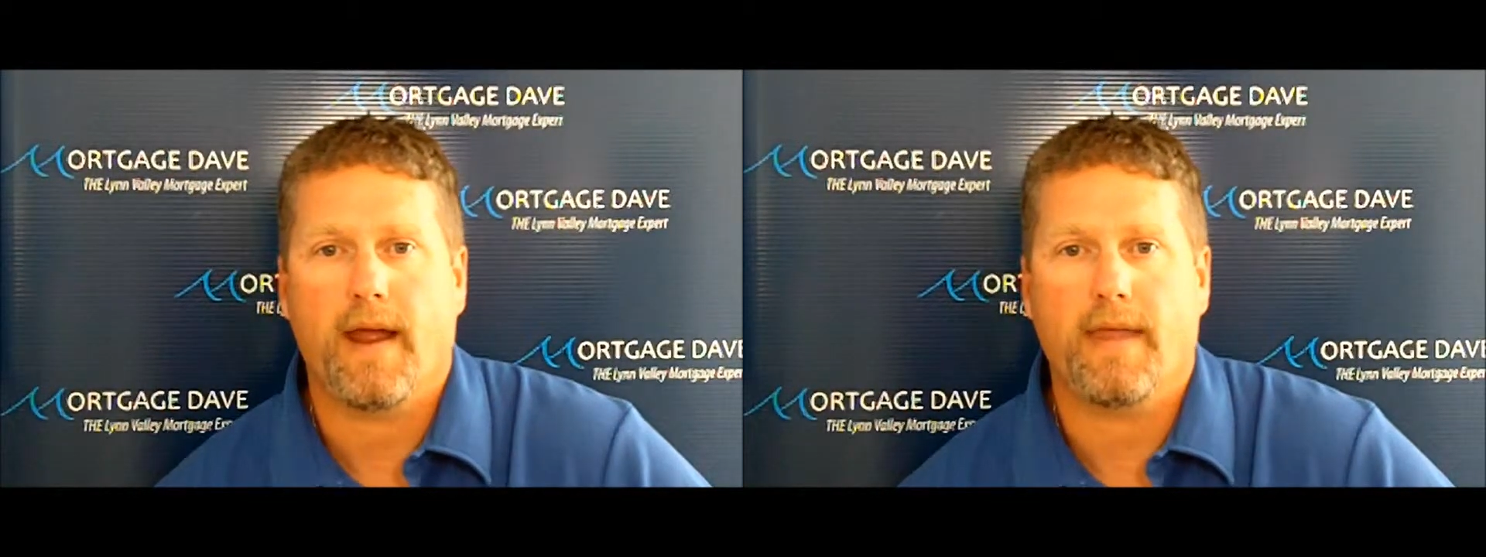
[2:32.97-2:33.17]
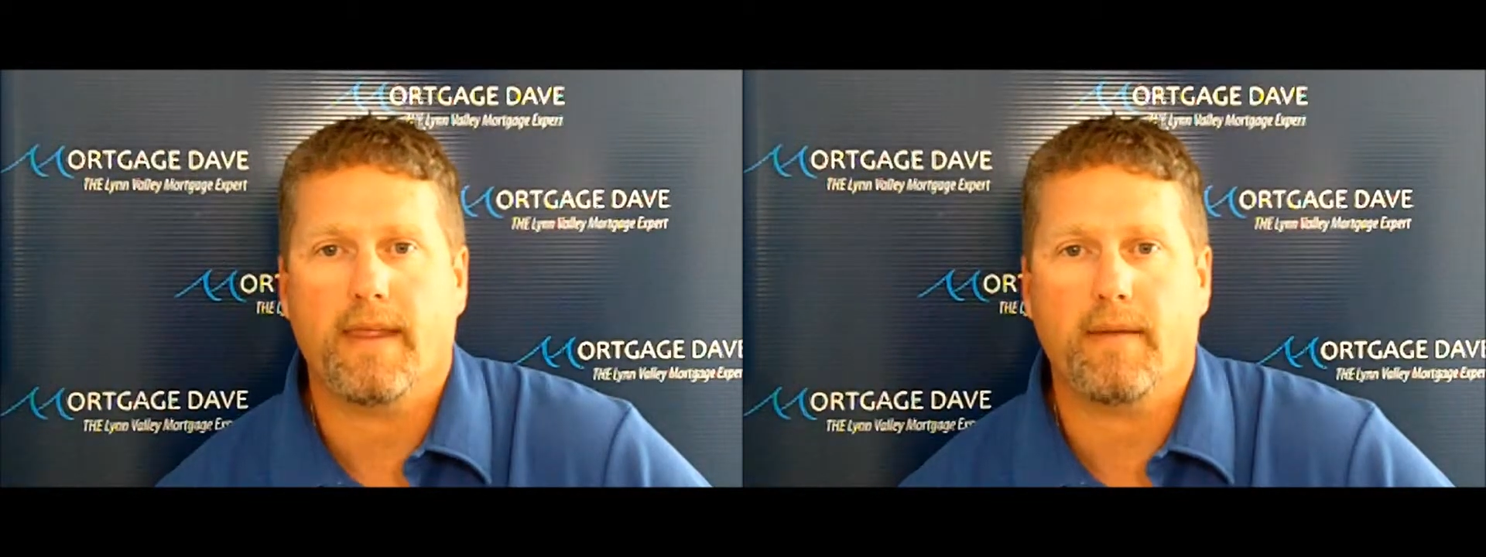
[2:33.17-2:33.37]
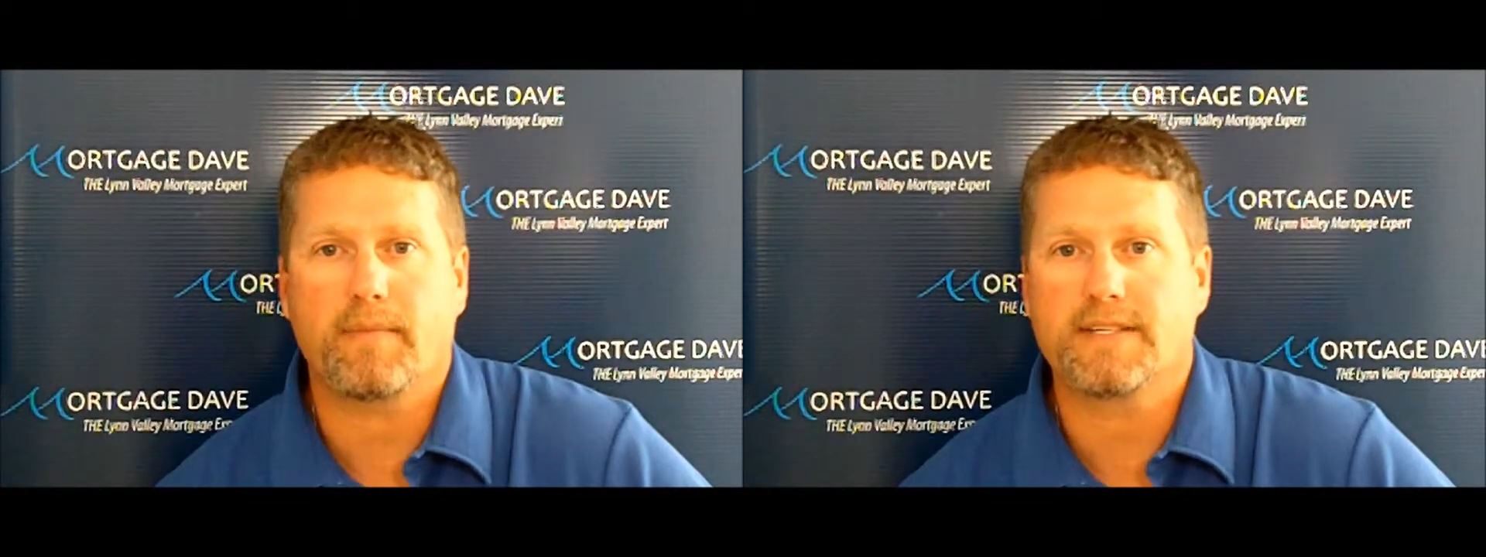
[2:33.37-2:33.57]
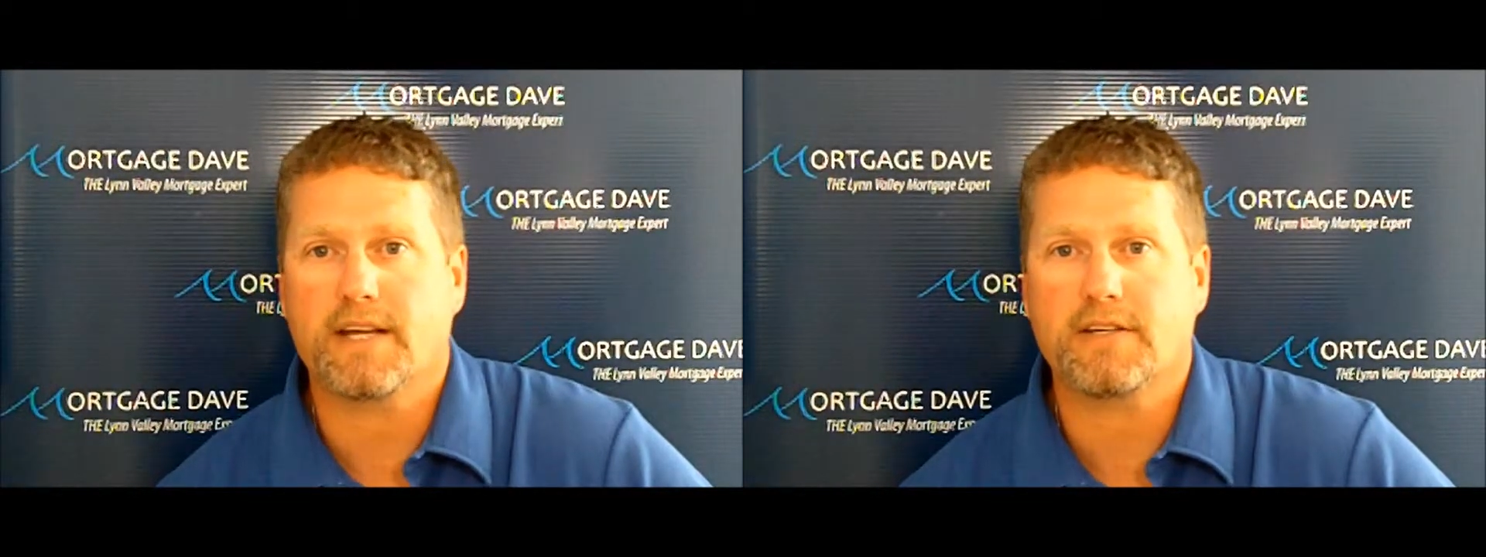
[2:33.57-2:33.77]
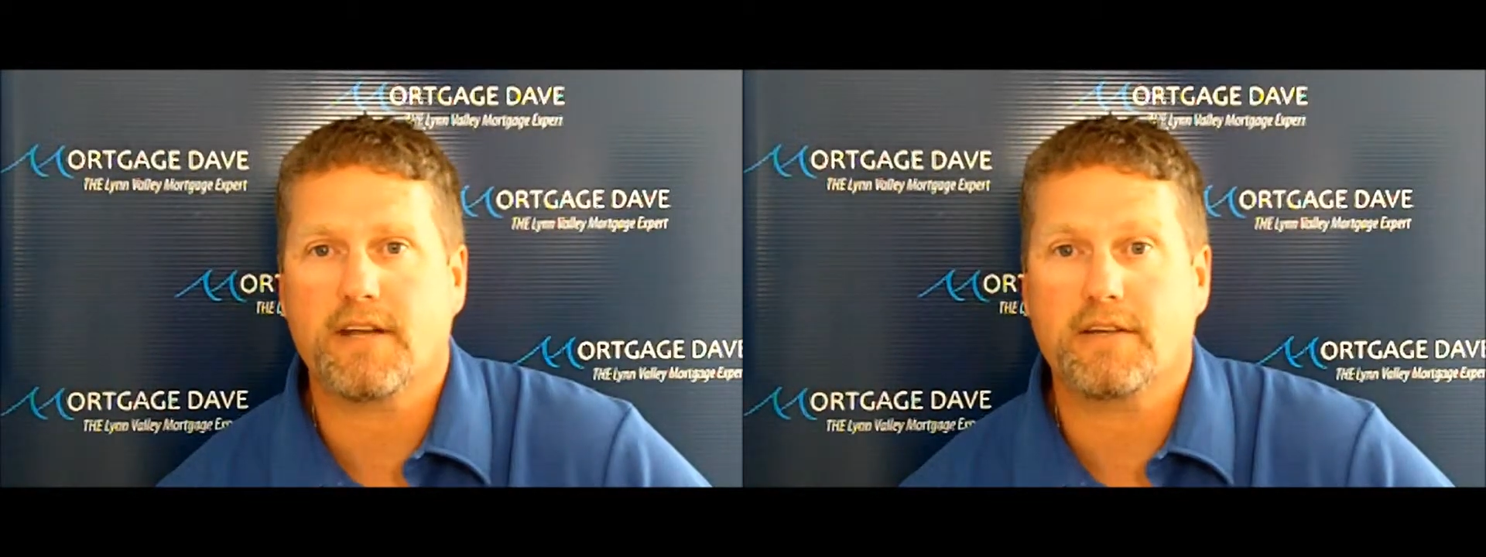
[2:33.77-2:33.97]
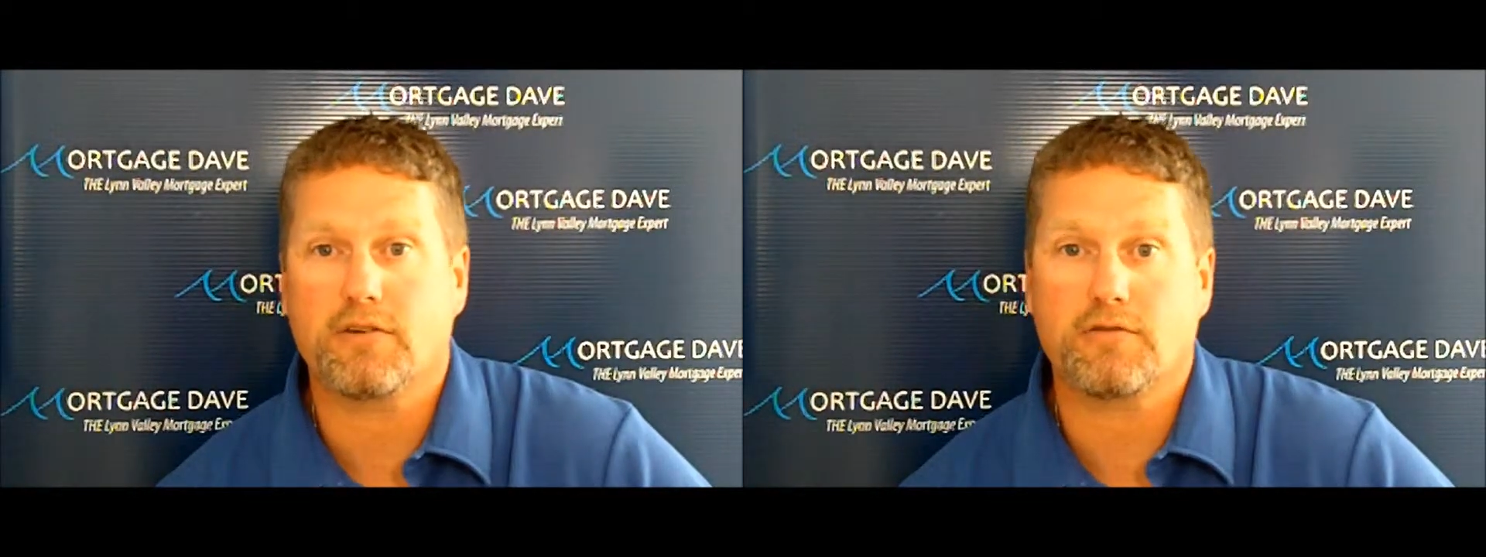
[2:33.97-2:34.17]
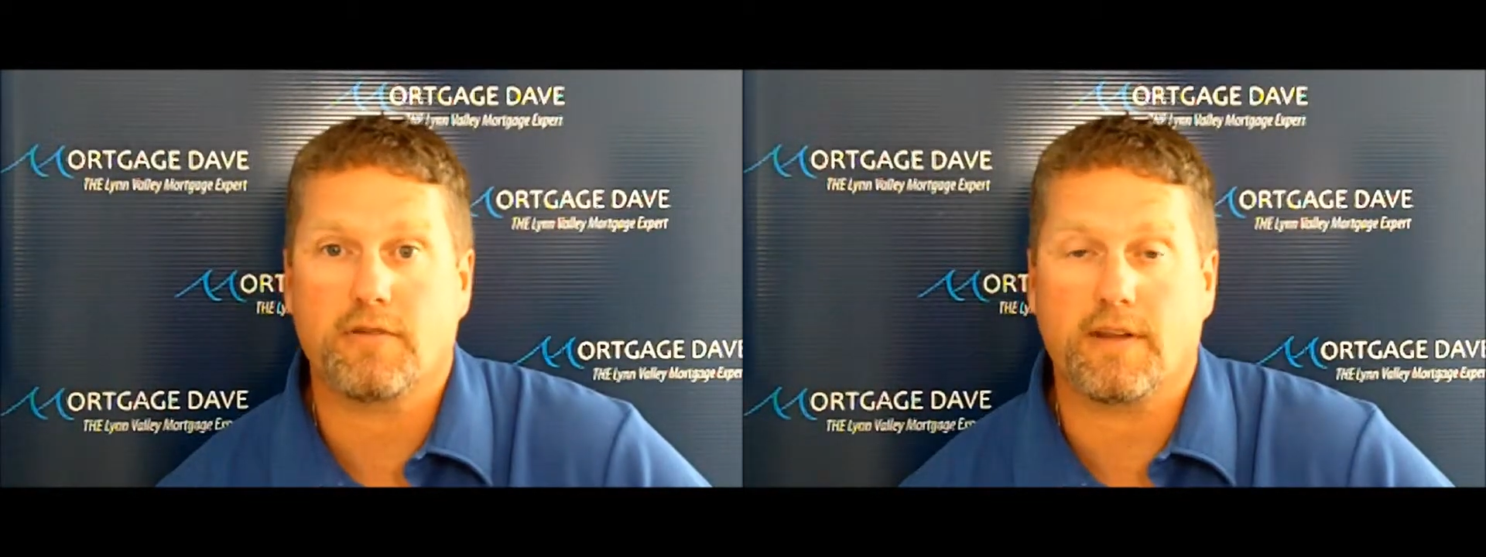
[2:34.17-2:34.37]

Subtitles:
and then possession day is usually